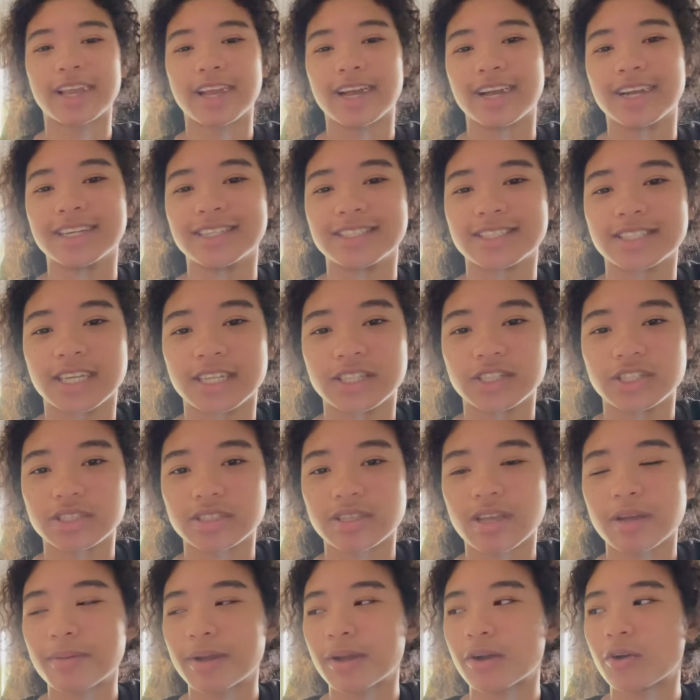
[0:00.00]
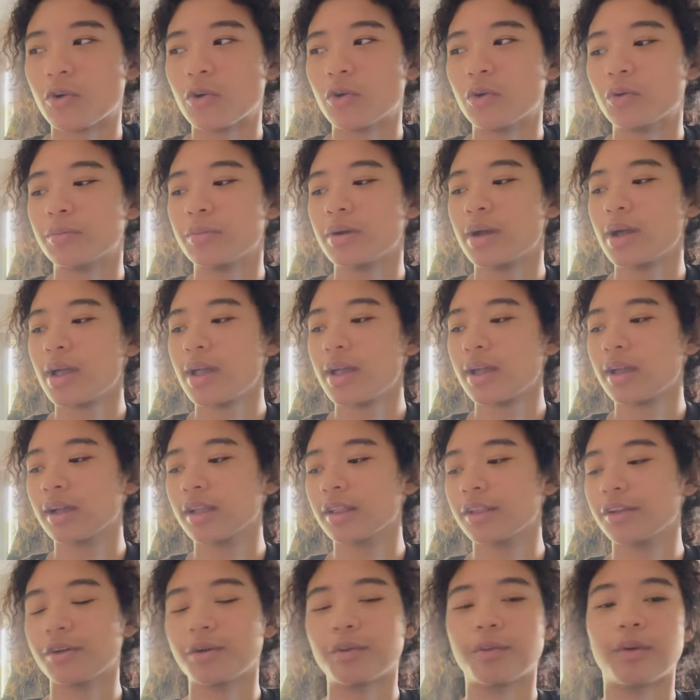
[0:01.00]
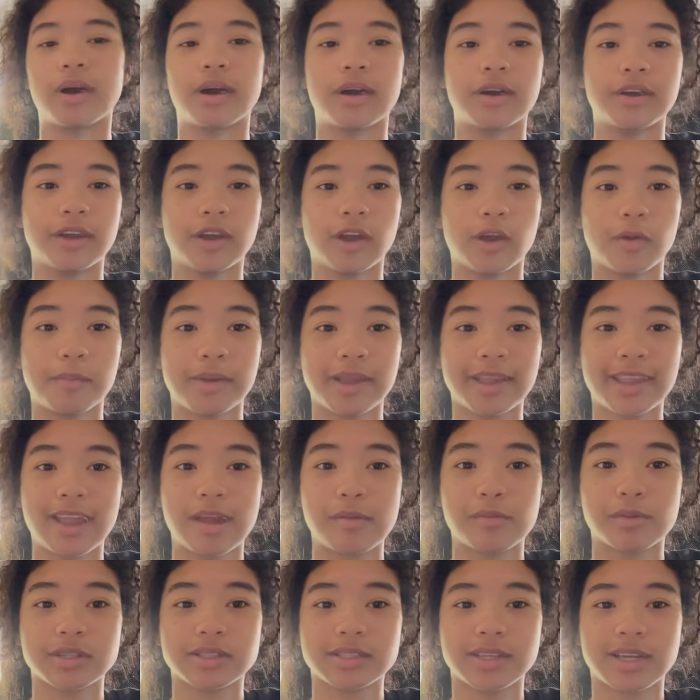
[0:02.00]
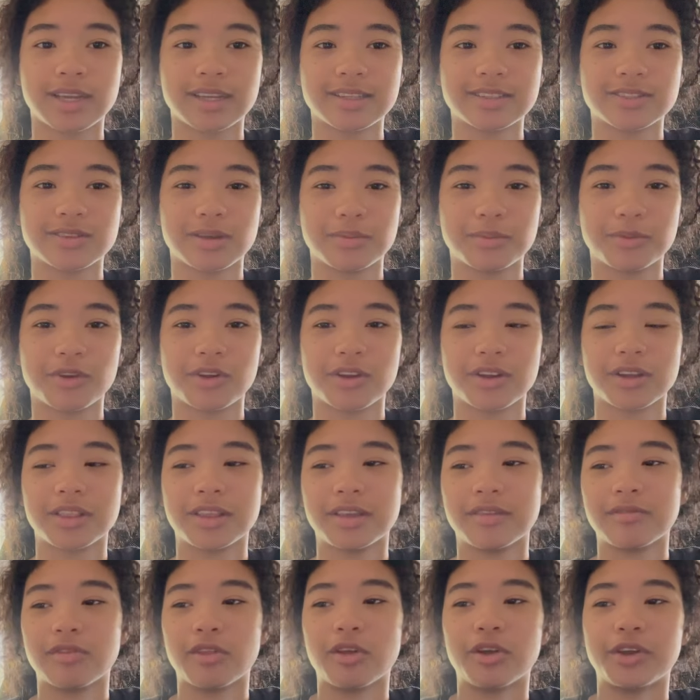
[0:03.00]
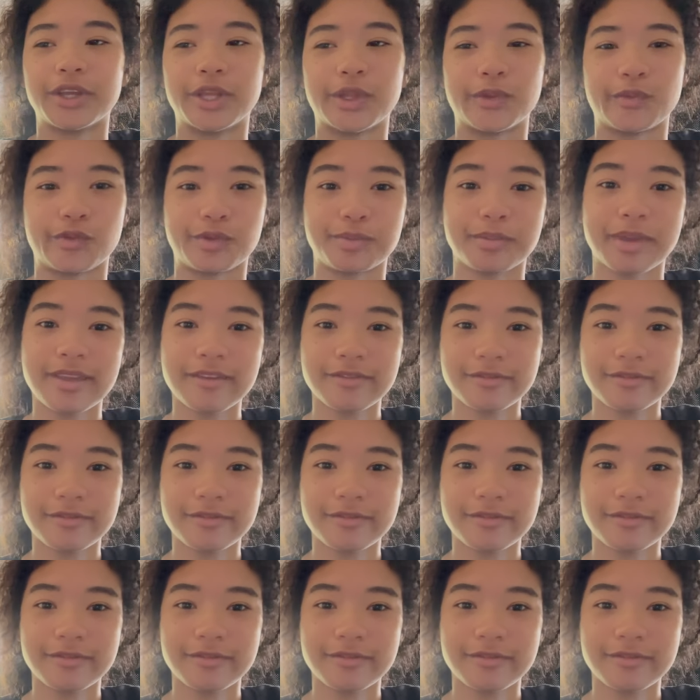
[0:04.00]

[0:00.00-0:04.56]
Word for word: guys, I just got back home a little while ago. My camera died, so I'm currently vlogging with my